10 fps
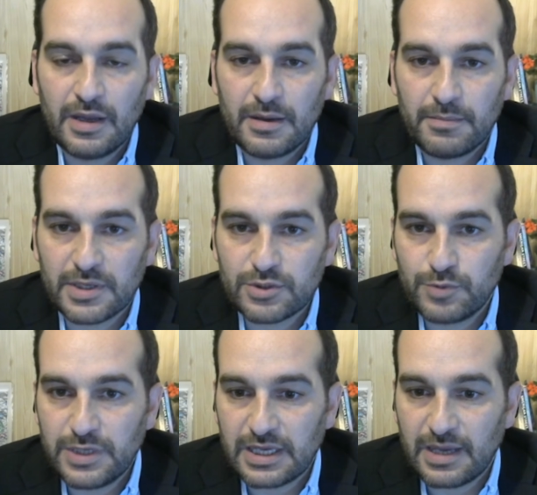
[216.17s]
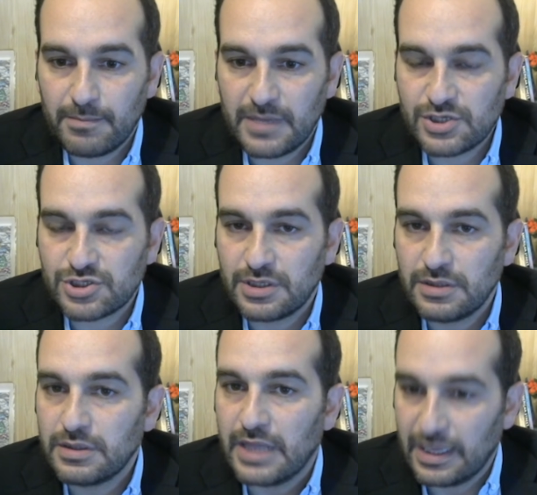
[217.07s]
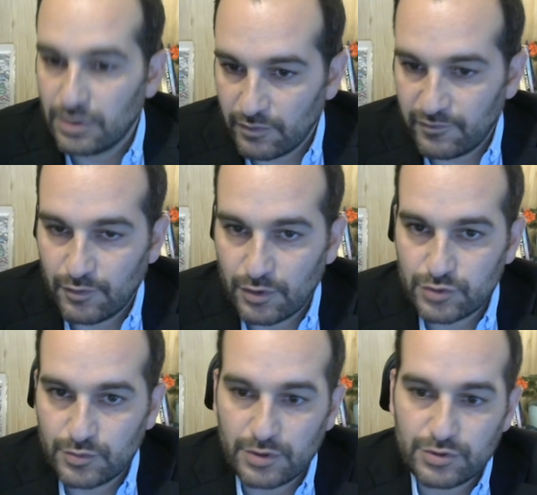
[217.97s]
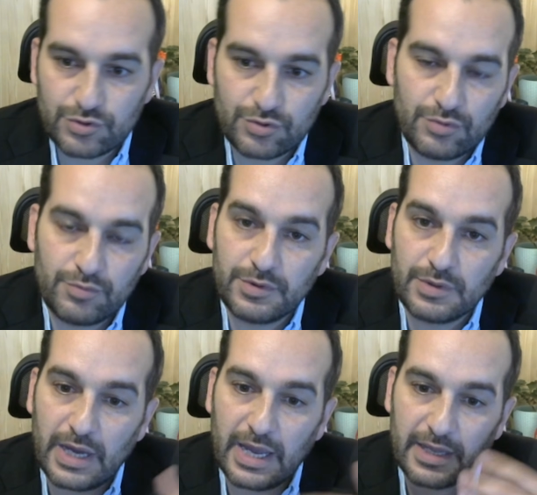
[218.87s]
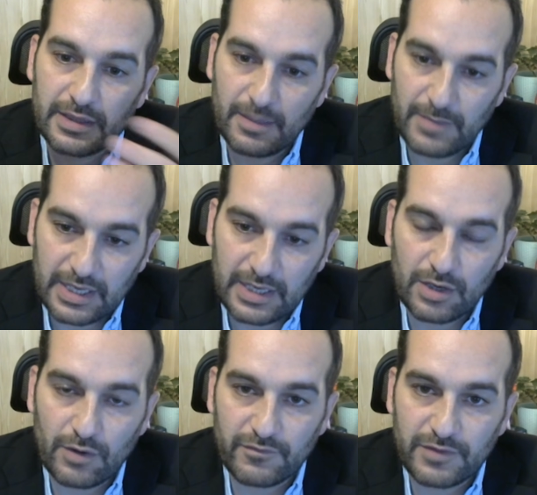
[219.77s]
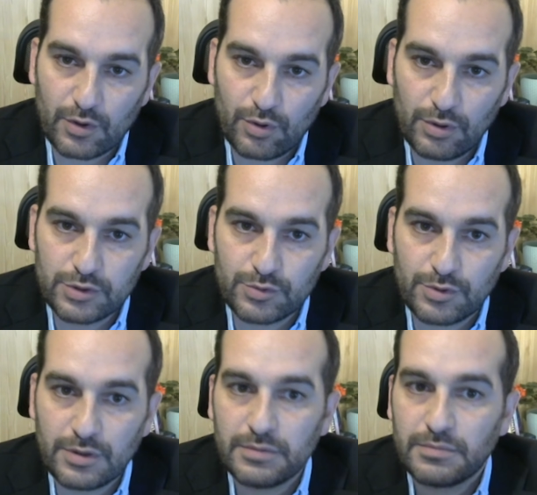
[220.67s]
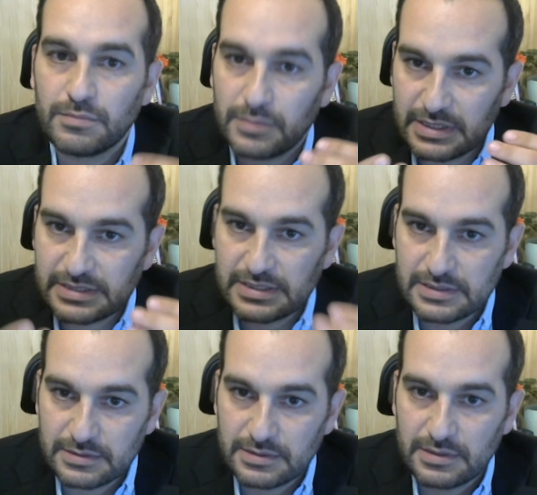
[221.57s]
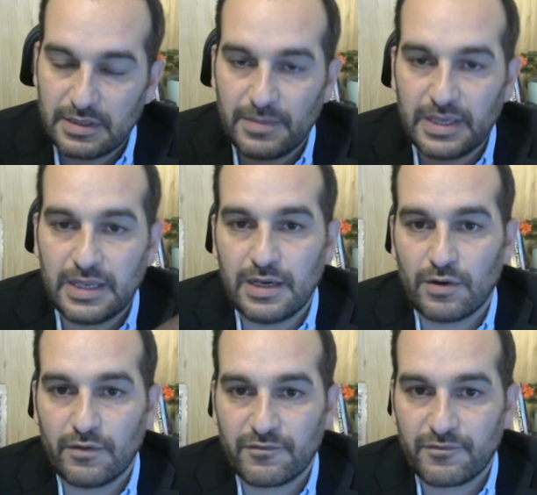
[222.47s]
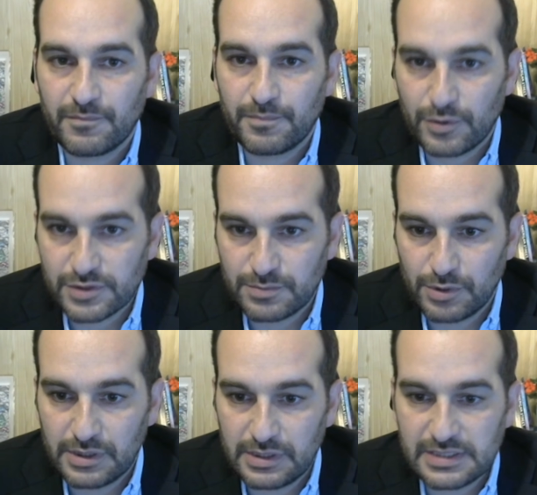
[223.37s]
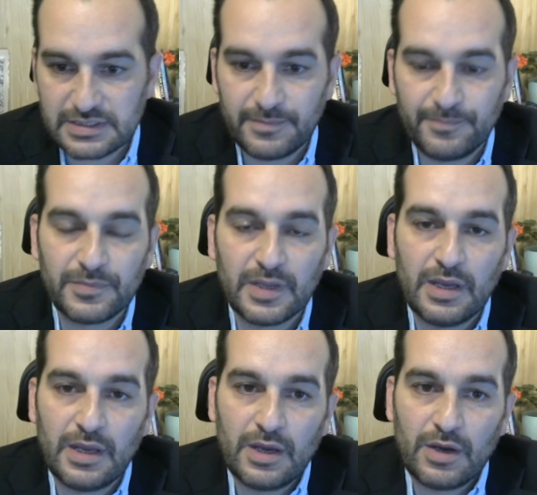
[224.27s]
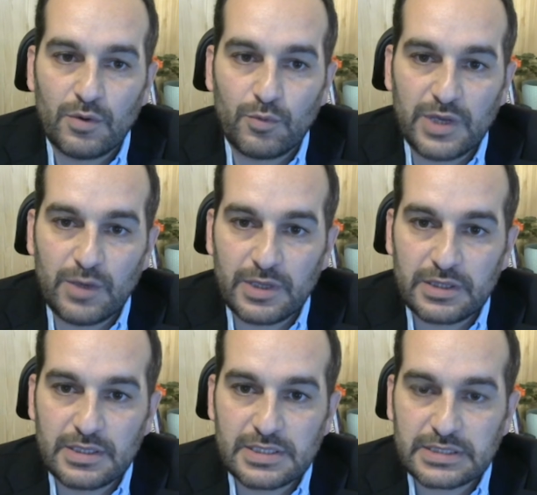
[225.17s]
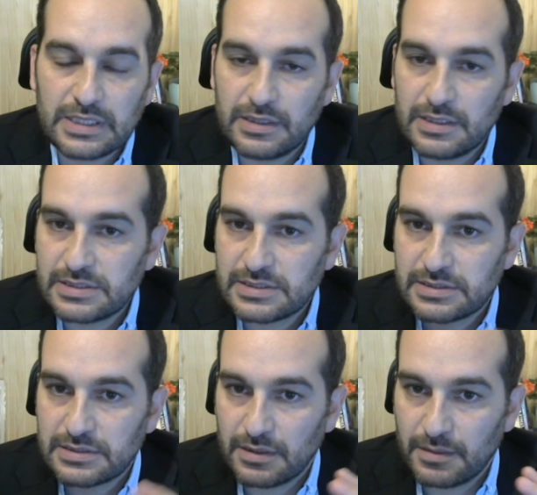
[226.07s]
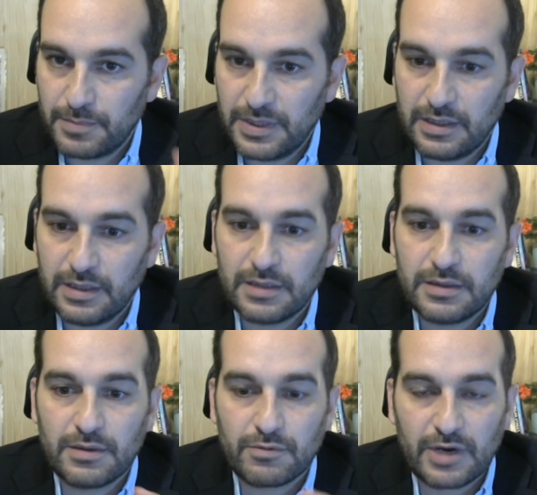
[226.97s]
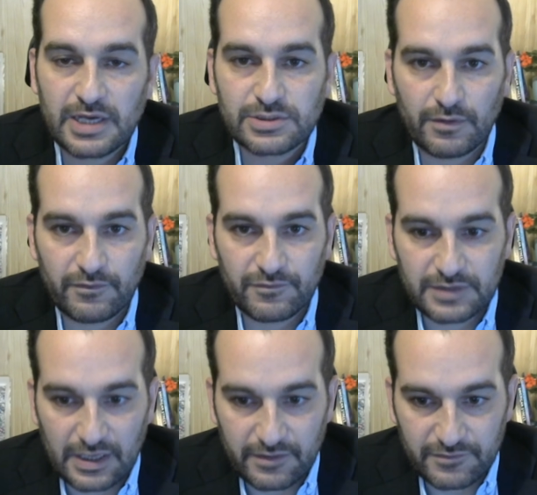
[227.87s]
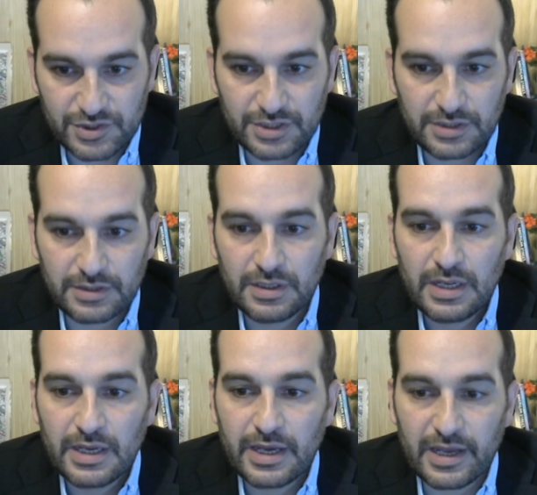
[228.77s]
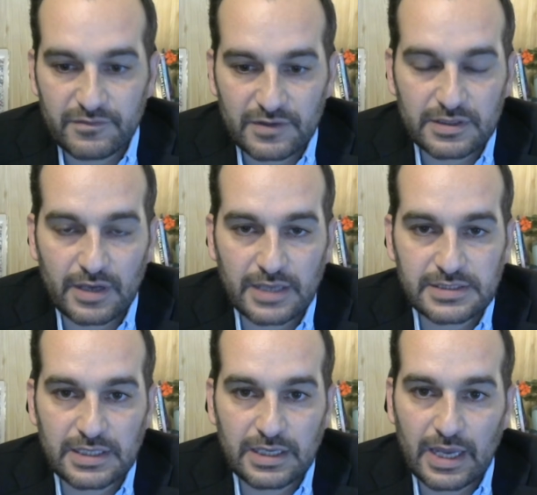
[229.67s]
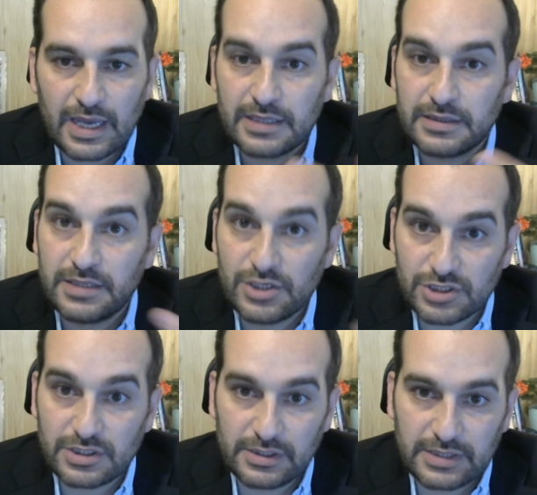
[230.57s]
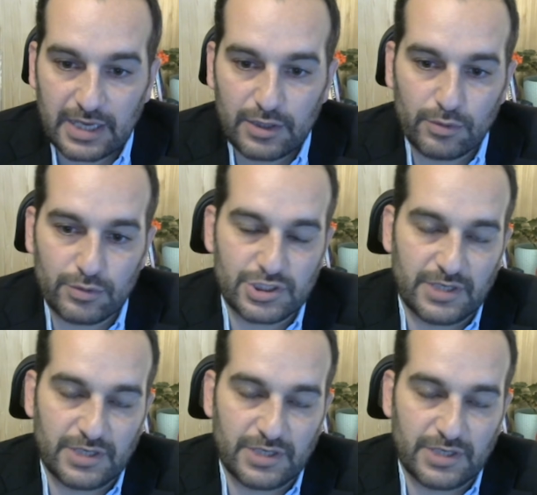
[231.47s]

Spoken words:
but we can mention the end of World War II and the beginning of the Cold War. This is the beginning of postmodernism. We witness in this period the rise of television, advertising, and digital technology.